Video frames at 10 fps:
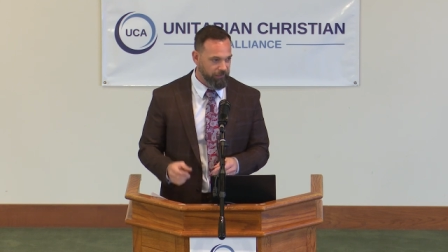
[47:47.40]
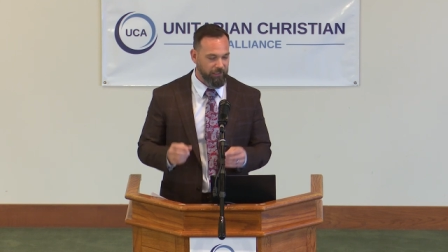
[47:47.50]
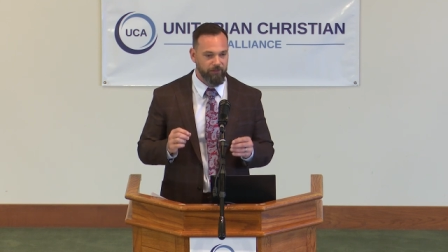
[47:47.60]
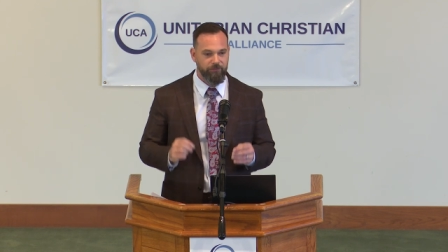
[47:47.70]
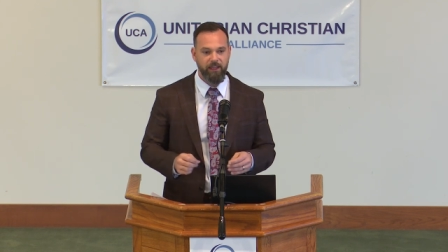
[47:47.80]

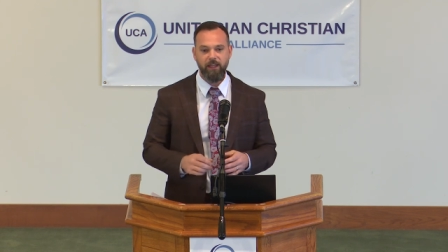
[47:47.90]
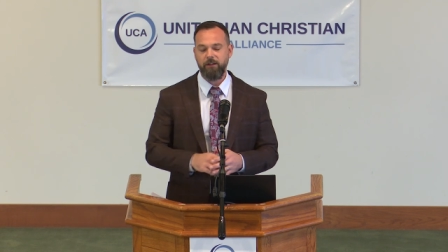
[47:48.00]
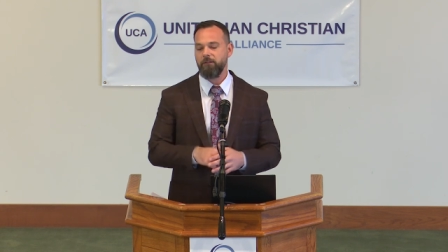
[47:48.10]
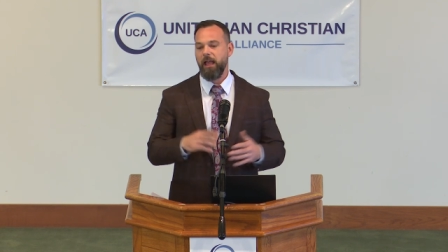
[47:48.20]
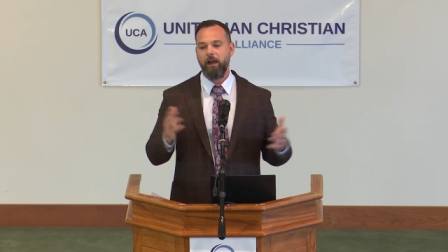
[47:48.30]
and
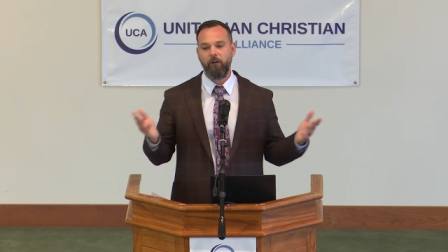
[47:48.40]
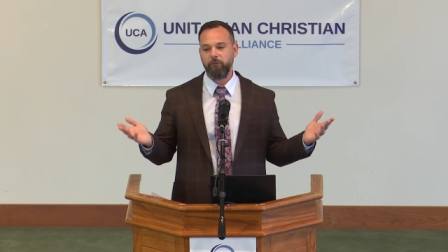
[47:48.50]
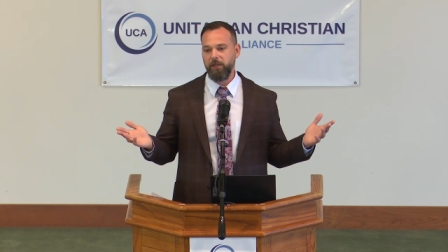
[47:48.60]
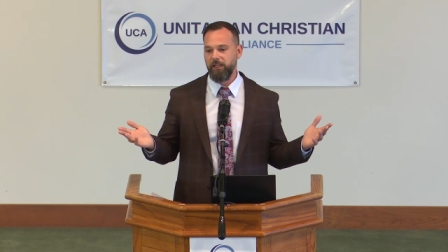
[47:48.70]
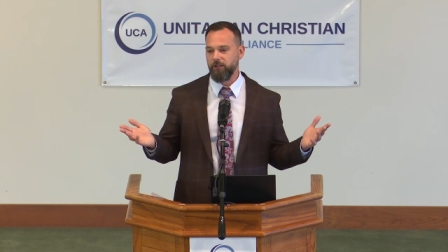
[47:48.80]
then, however
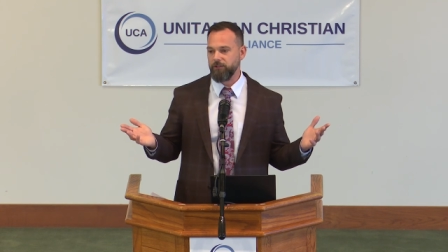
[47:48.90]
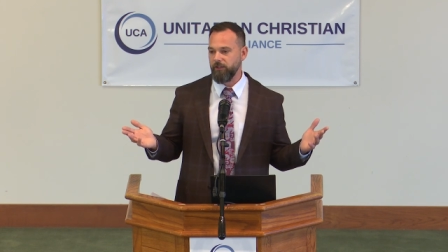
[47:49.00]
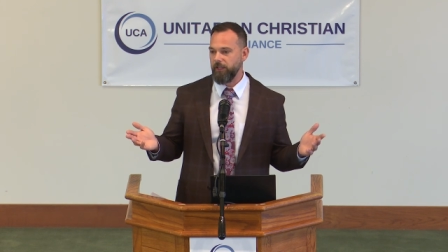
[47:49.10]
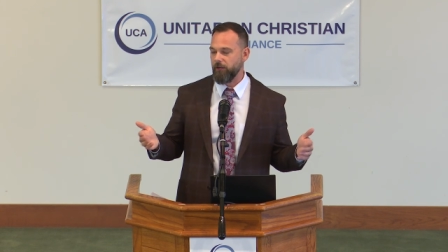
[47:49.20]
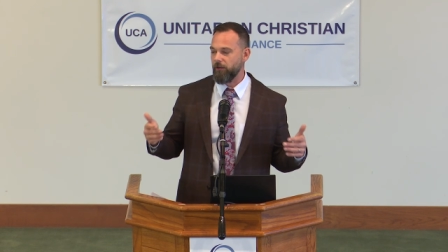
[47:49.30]
many years
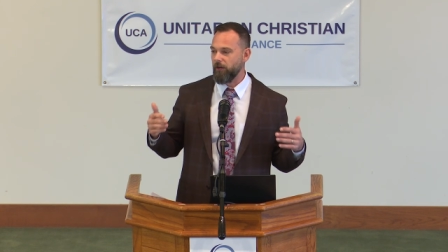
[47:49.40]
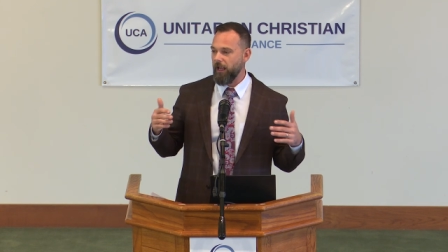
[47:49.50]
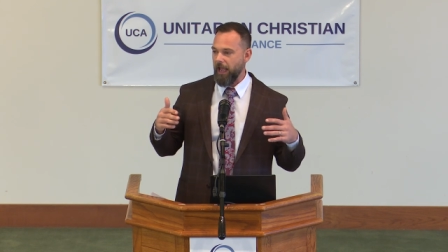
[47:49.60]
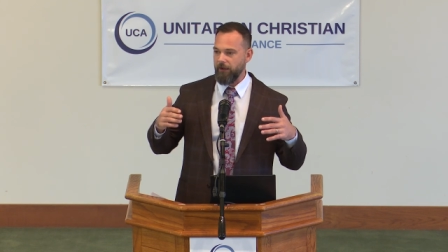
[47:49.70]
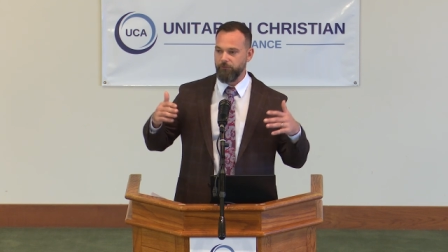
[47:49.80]
later,
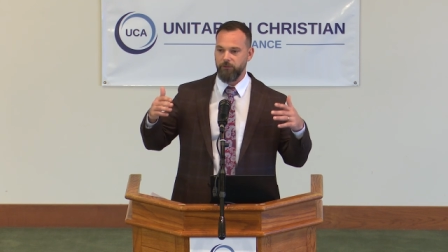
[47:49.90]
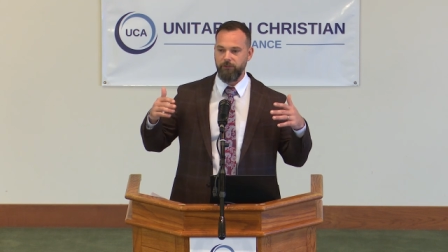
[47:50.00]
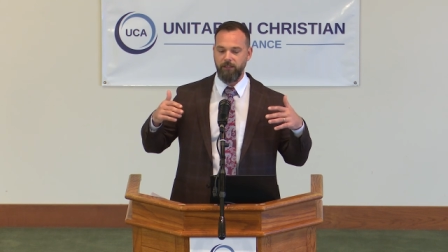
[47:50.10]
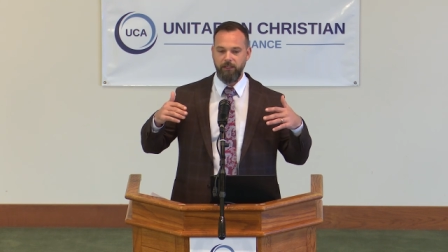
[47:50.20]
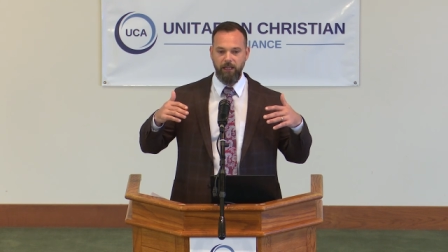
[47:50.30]
after
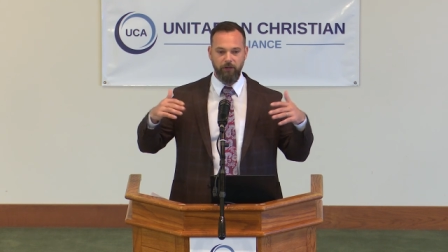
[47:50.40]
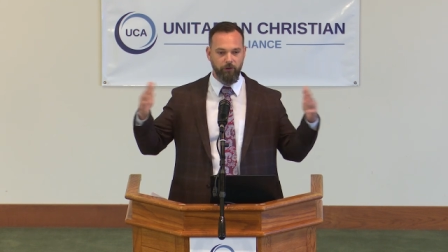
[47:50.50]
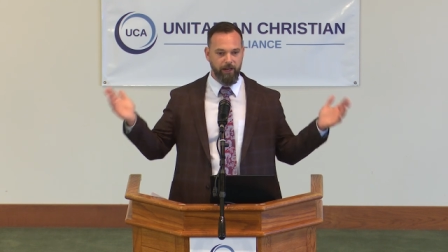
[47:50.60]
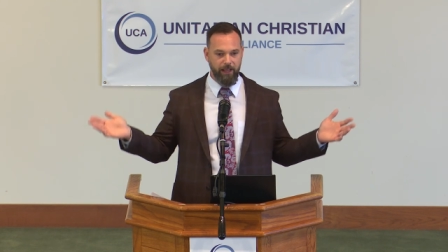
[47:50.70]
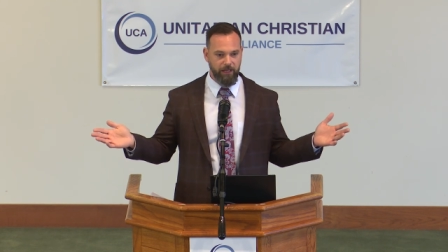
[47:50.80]
the
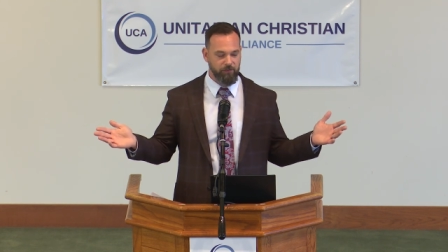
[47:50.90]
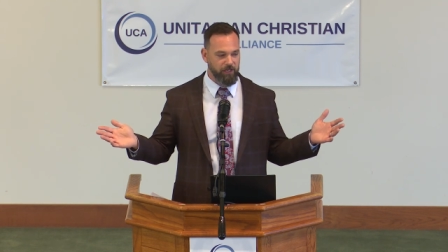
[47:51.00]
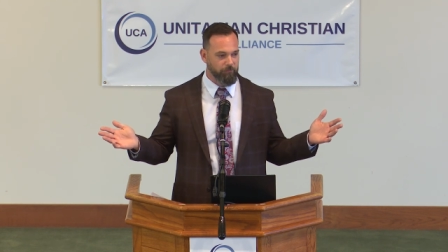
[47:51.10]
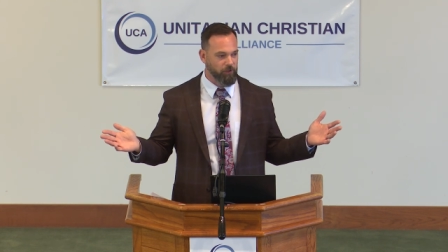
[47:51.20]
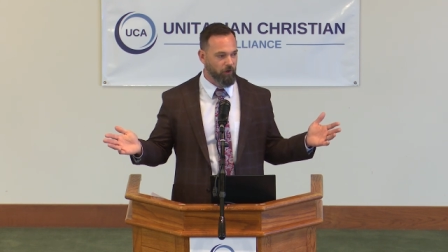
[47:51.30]
internet age
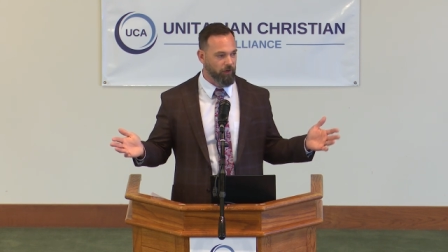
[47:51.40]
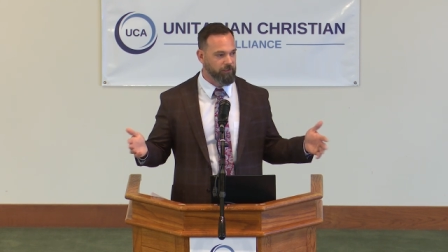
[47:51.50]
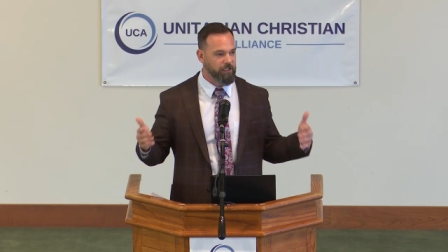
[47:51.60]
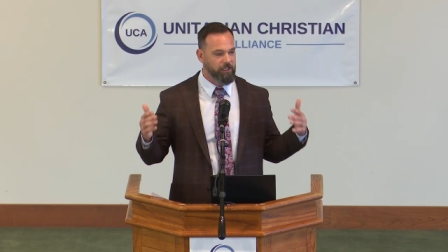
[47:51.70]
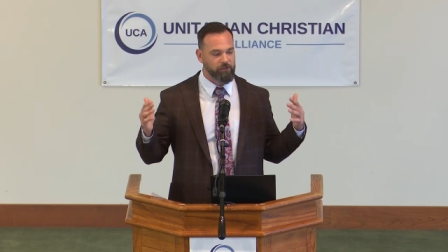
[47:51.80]
came along,